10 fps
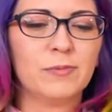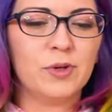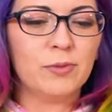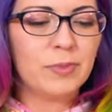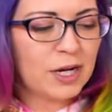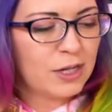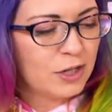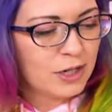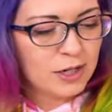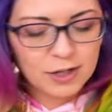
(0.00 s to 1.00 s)
moon behind
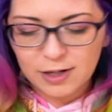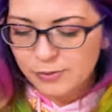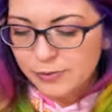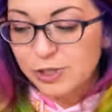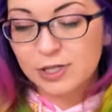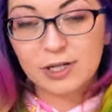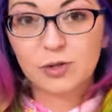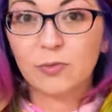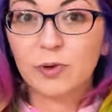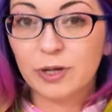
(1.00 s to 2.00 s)
her, which is
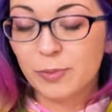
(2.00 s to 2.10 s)
also really